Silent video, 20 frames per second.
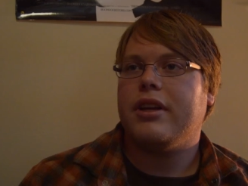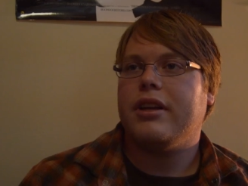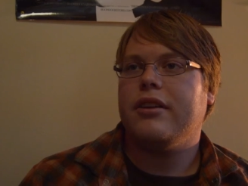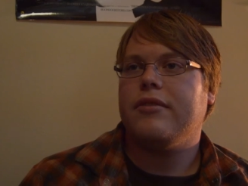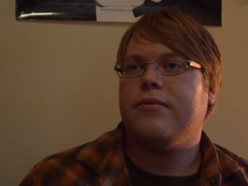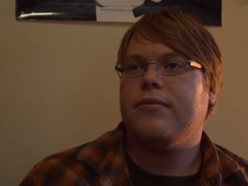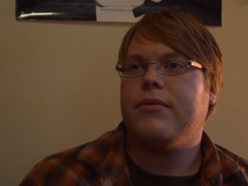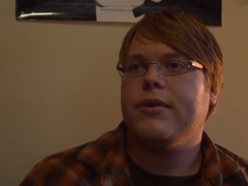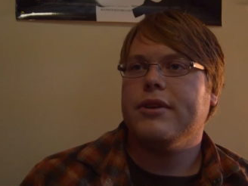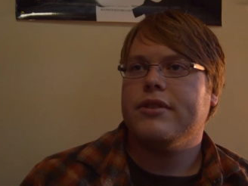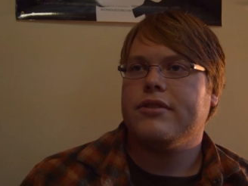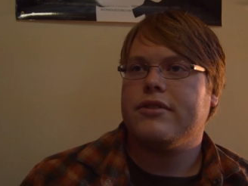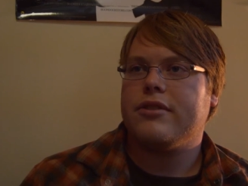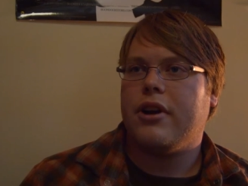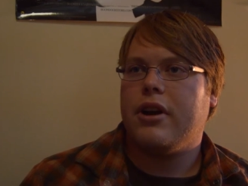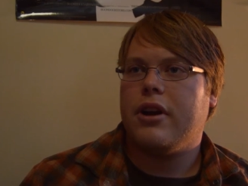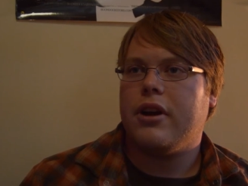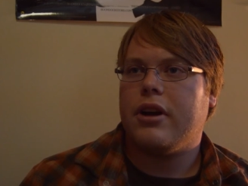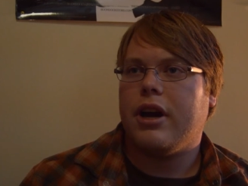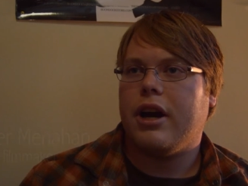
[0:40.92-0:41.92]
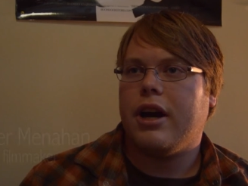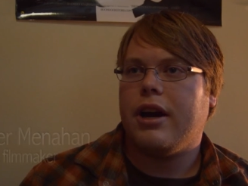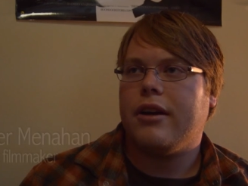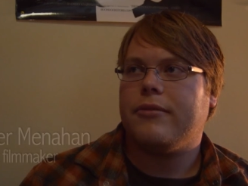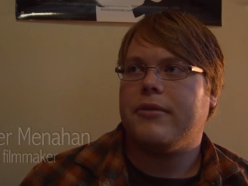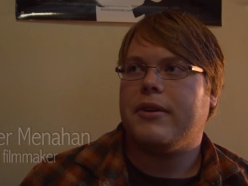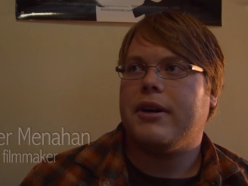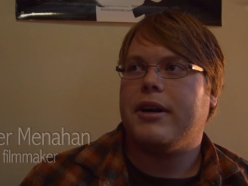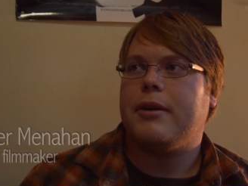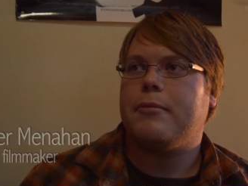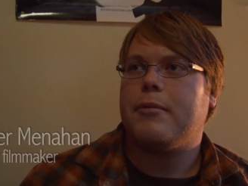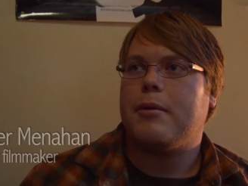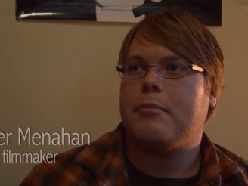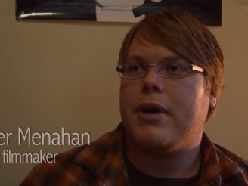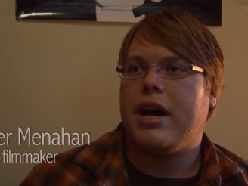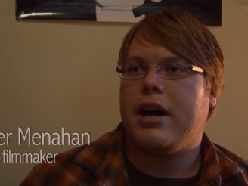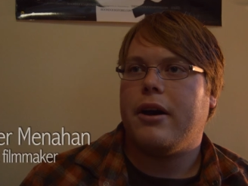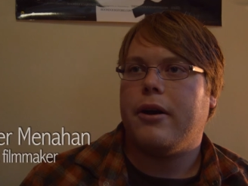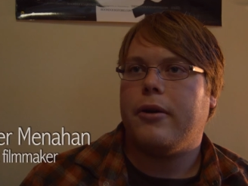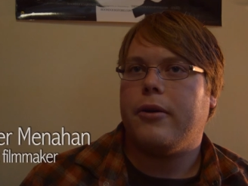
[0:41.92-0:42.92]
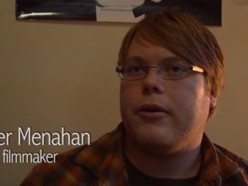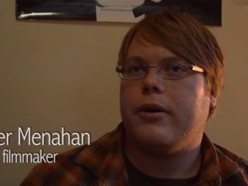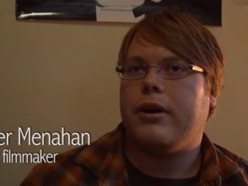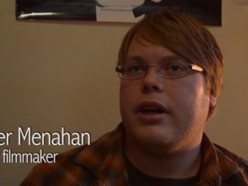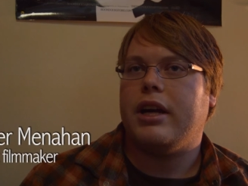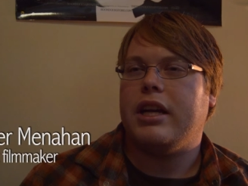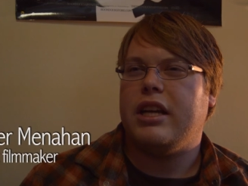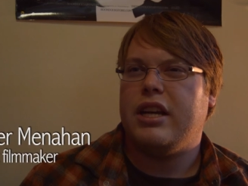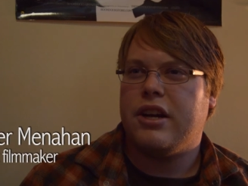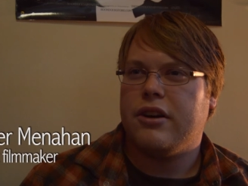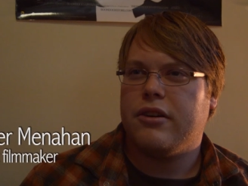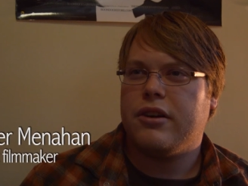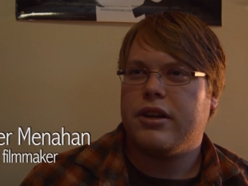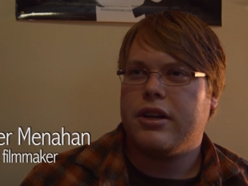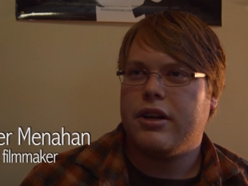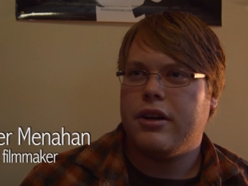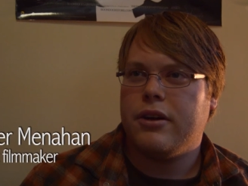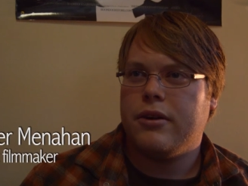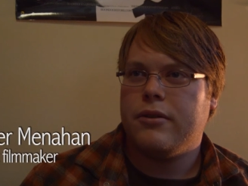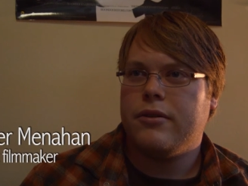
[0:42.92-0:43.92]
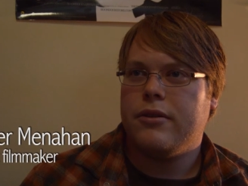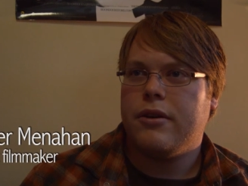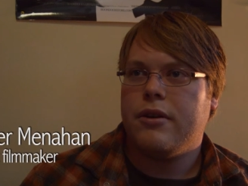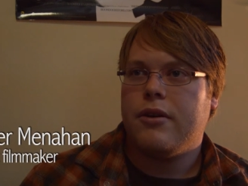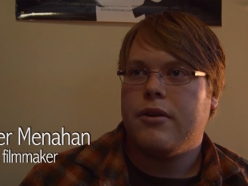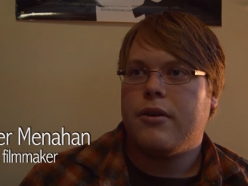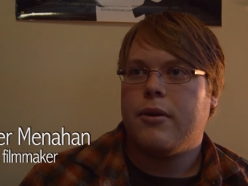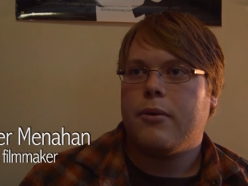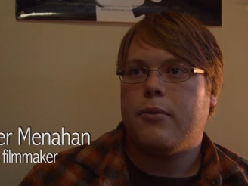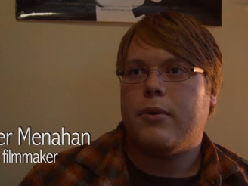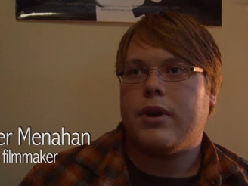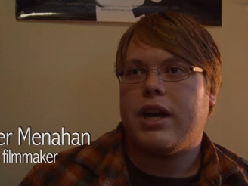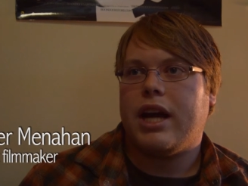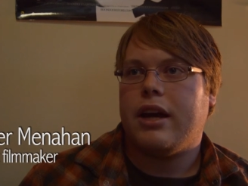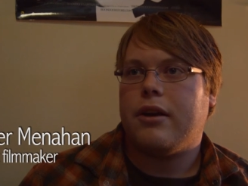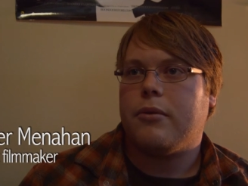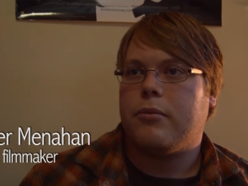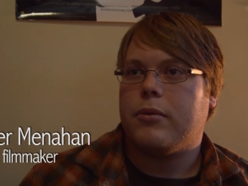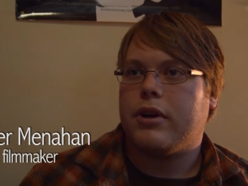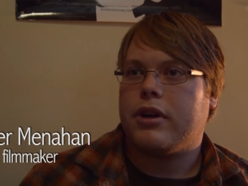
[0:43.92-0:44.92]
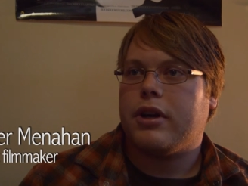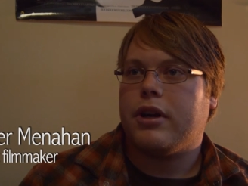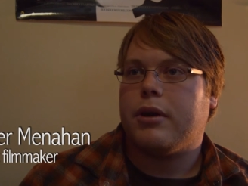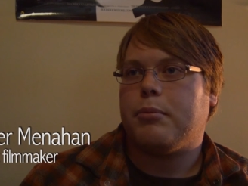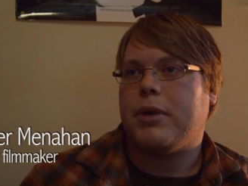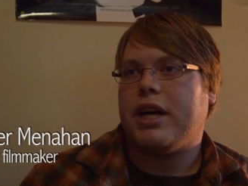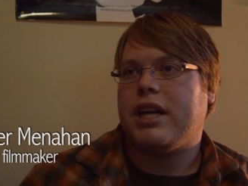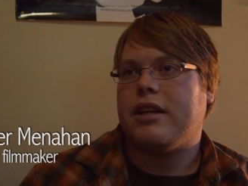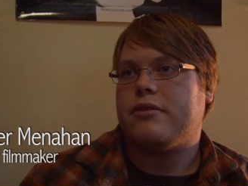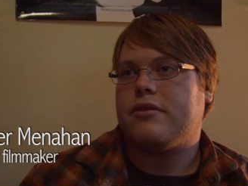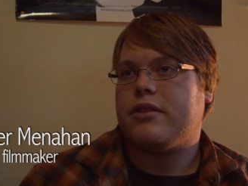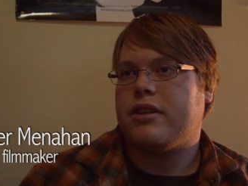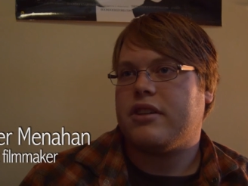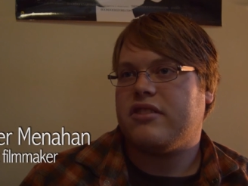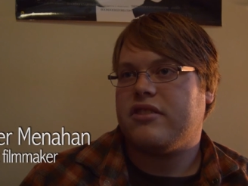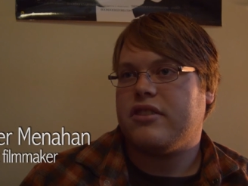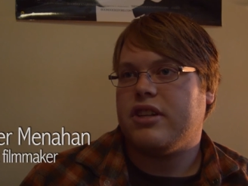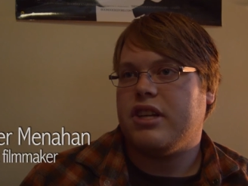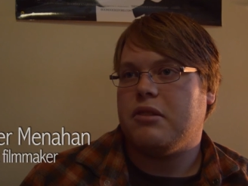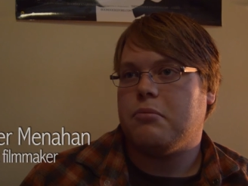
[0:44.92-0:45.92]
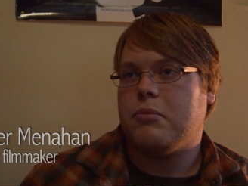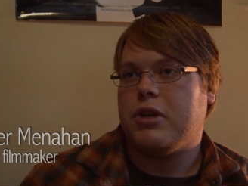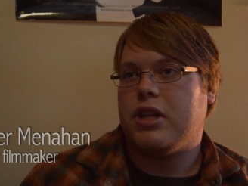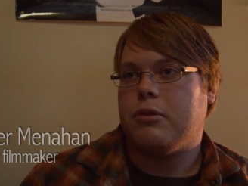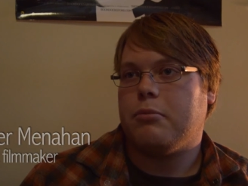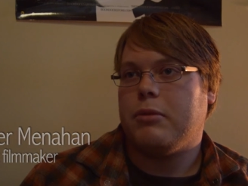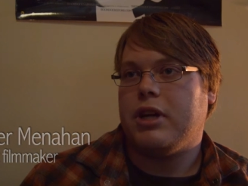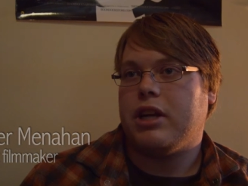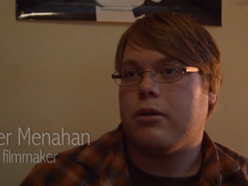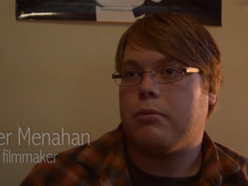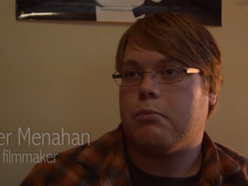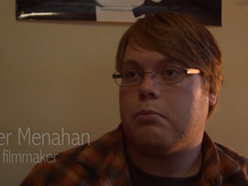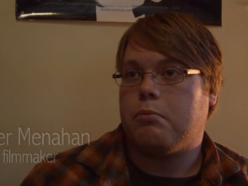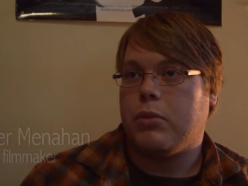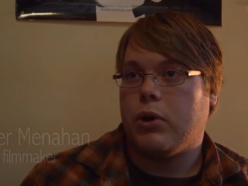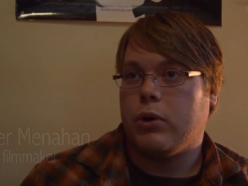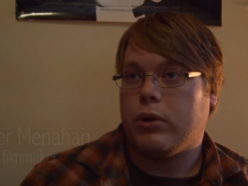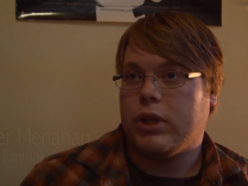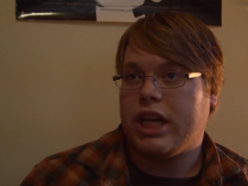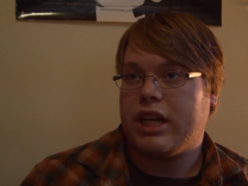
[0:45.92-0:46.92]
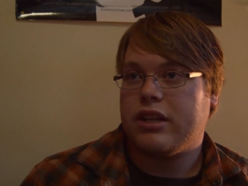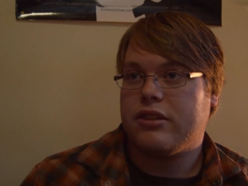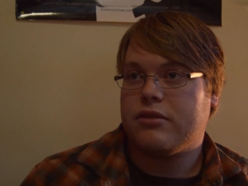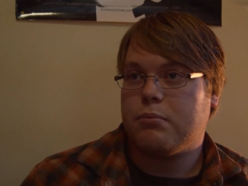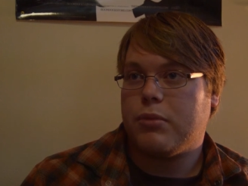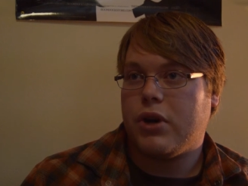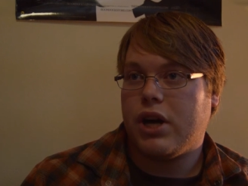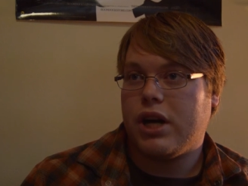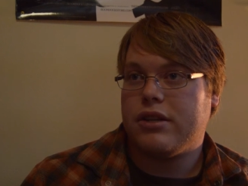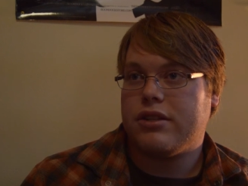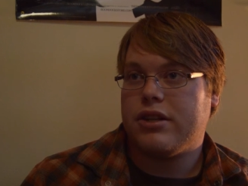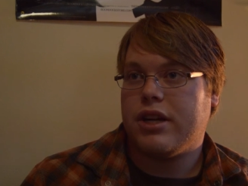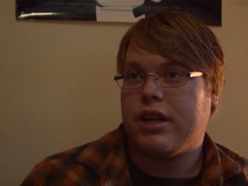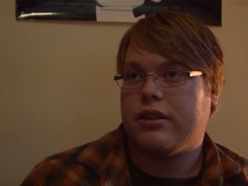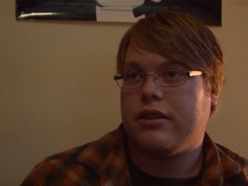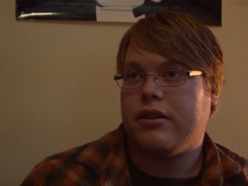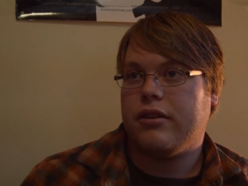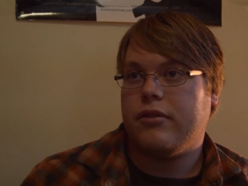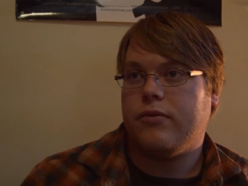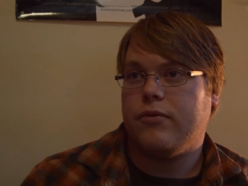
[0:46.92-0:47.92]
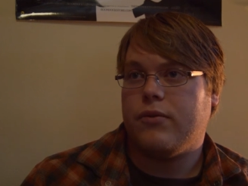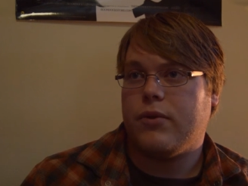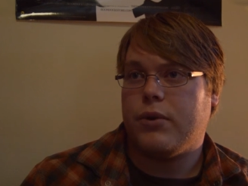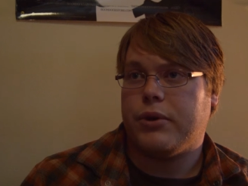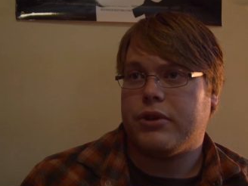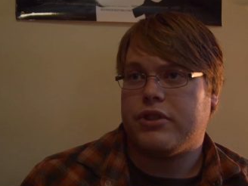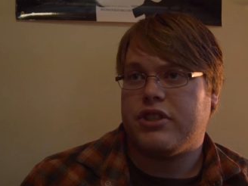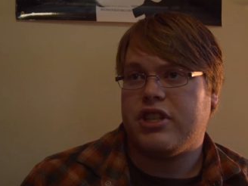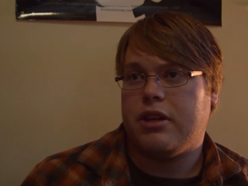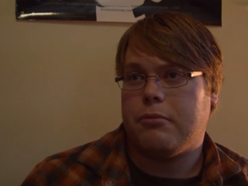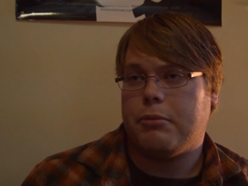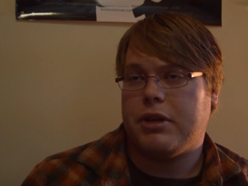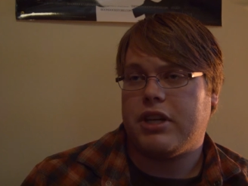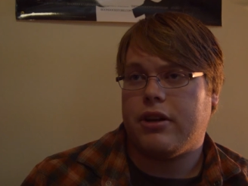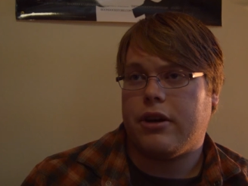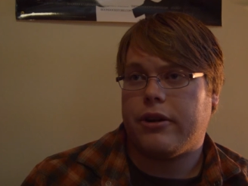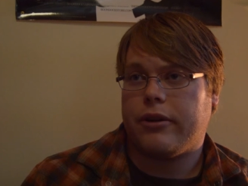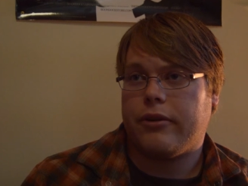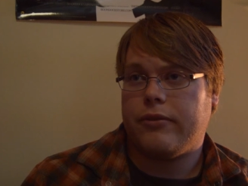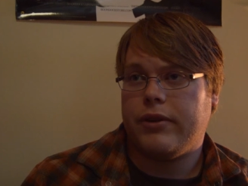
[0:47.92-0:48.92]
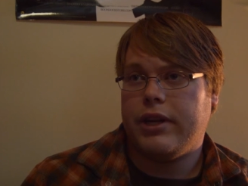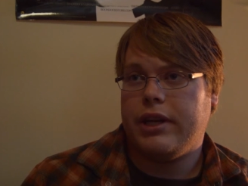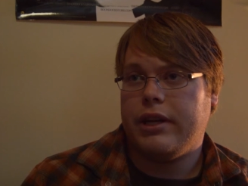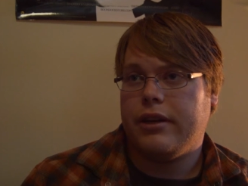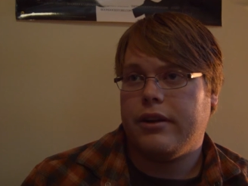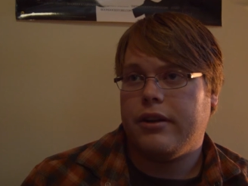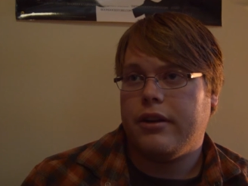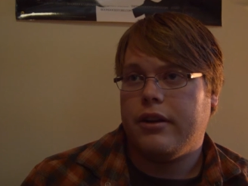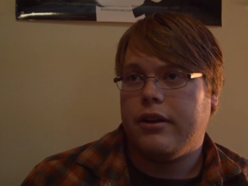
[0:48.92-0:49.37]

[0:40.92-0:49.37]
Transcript: It first started off um, about a year ago when I had to work on my sixteen millimeter Bolex project for cinematography.